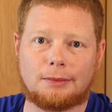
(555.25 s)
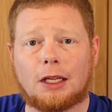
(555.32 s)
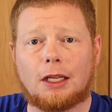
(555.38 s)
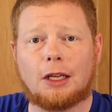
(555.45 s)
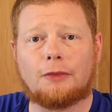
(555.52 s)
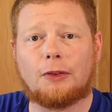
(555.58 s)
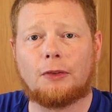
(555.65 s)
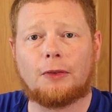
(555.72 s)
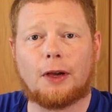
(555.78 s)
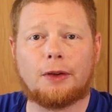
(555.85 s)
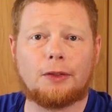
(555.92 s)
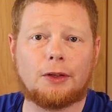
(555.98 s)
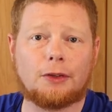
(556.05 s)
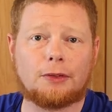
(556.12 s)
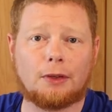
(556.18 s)
If you
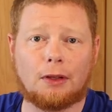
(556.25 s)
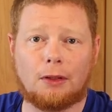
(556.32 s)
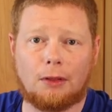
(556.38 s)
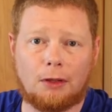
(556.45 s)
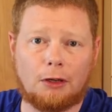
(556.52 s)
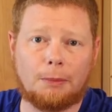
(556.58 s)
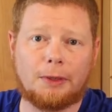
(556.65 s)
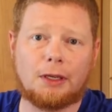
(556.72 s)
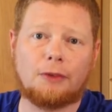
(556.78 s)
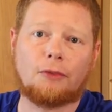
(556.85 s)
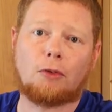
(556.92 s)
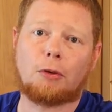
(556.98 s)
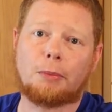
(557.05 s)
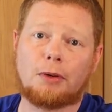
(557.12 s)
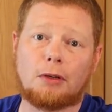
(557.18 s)
found this a little bit
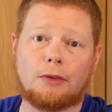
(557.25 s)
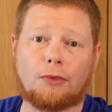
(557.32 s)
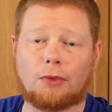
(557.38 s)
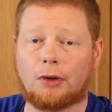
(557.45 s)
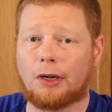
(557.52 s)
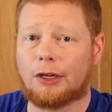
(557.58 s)
informative or